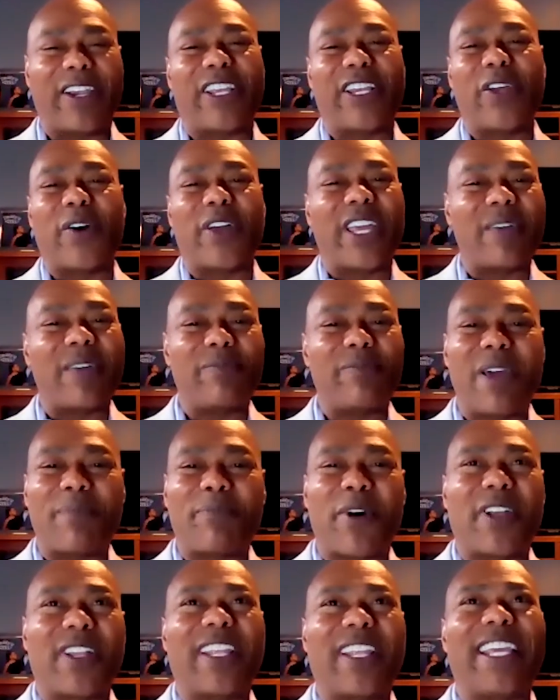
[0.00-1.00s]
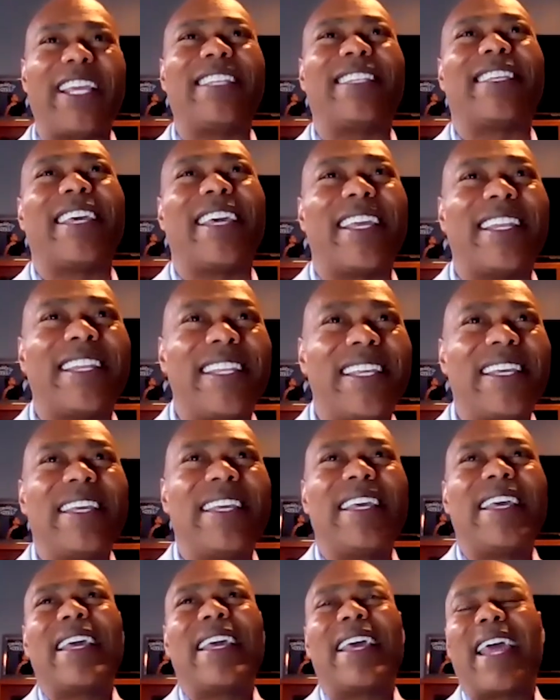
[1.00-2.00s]
Hit me up on LinkedIn,
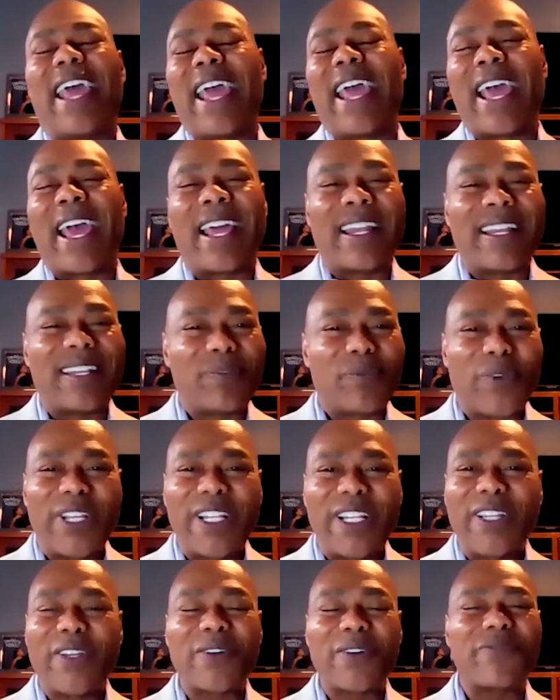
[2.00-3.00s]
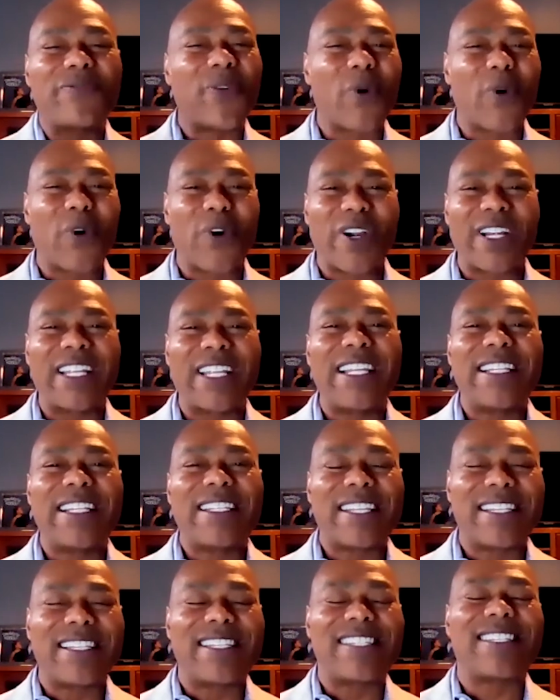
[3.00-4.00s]
and we look forward
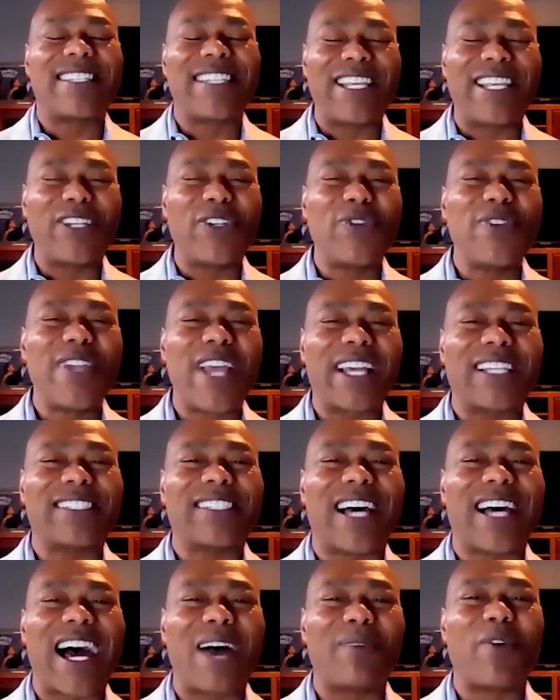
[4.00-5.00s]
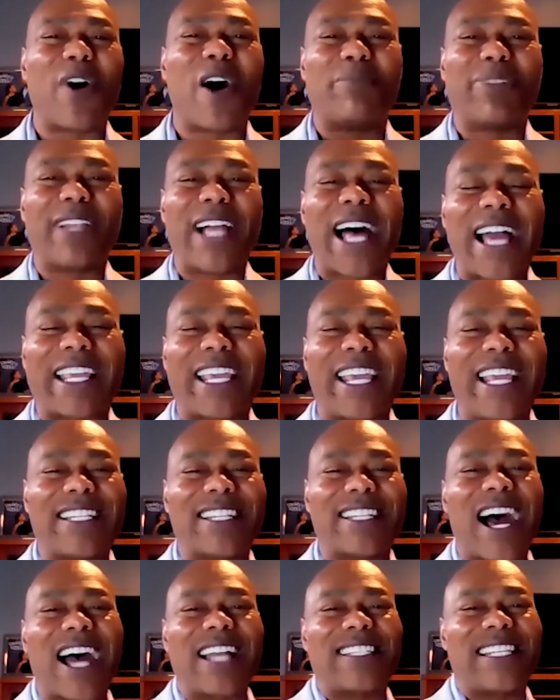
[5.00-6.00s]
to seeing you next time on
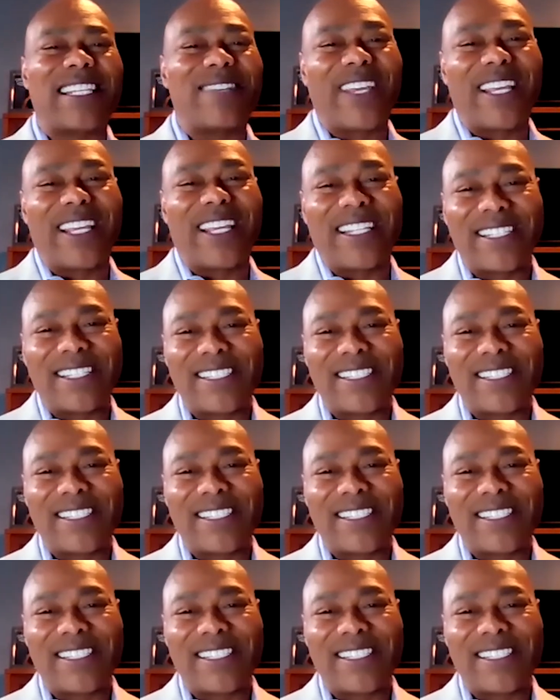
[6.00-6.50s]
BlackInk.tv.